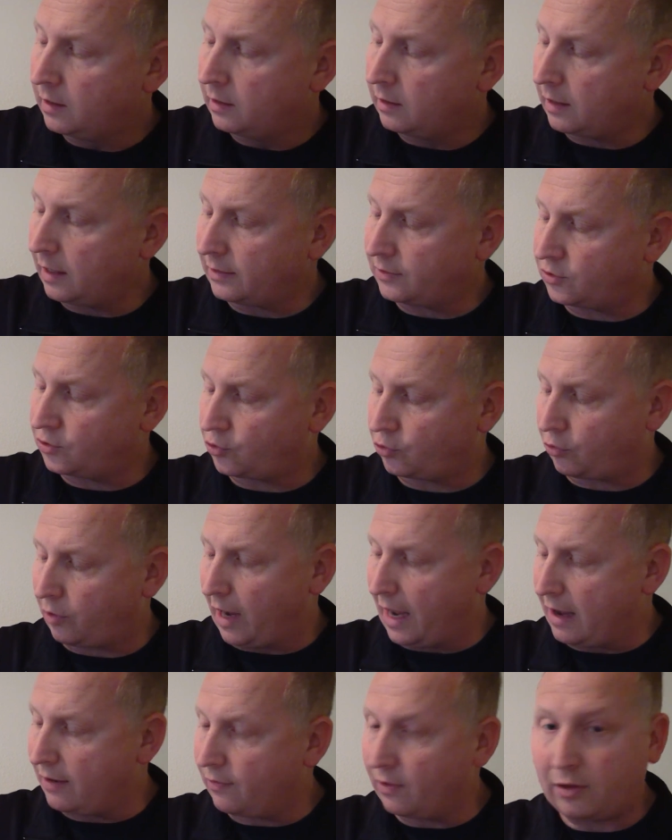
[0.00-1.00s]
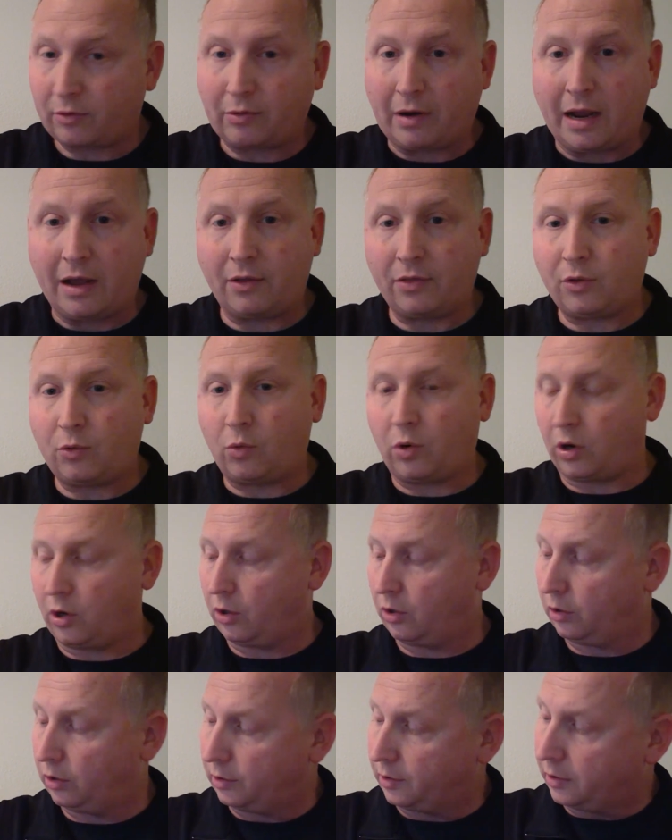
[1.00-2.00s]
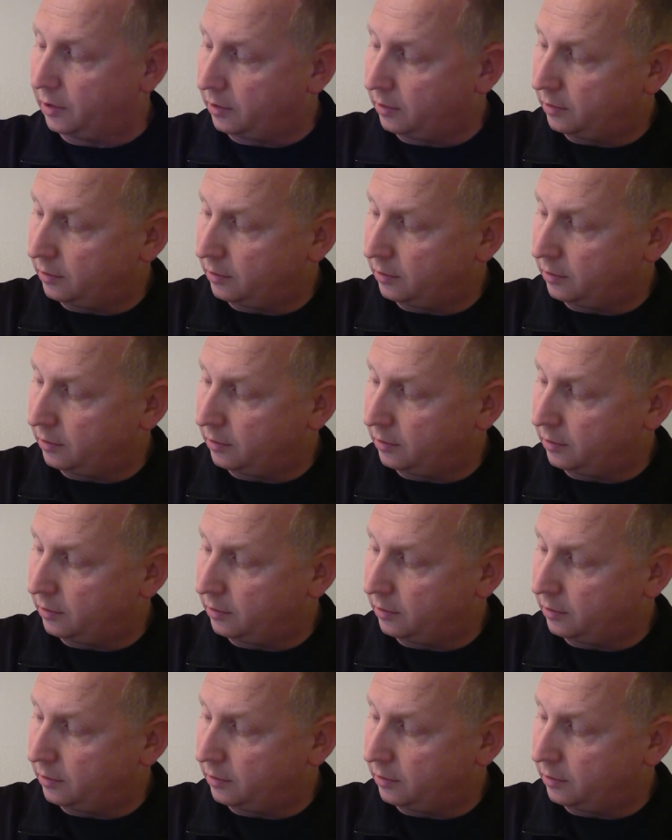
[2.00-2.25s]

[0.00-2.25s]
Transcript: Let's travel around the world.